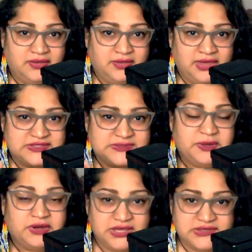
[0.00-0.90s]

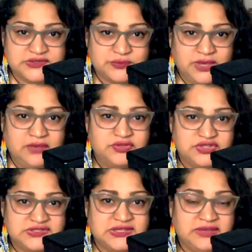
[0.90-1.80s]
experience, okay, which
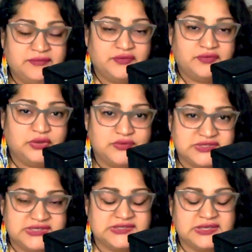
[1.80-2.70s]
is the level of
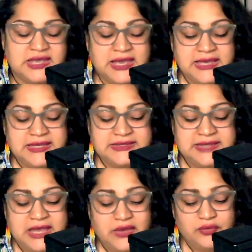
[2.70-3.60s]
closeness.
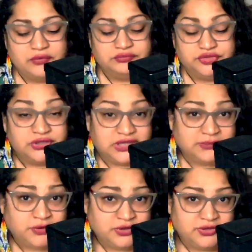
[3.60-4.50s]
Now, your
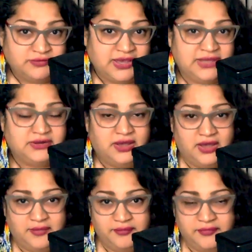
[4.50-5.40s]
neighborhood, right,
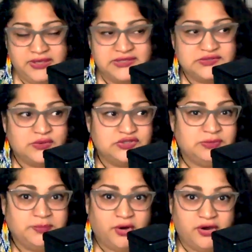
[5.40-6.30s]
is going to
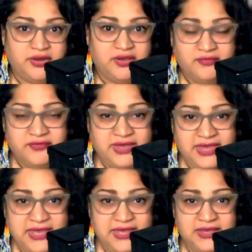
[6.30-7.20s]
be part of
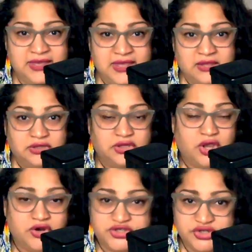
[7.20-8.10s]
a
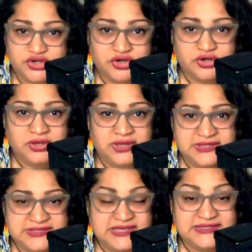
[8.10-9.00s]
larger,
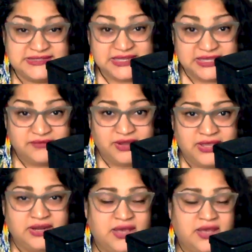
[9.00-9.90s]
let's say, city, right?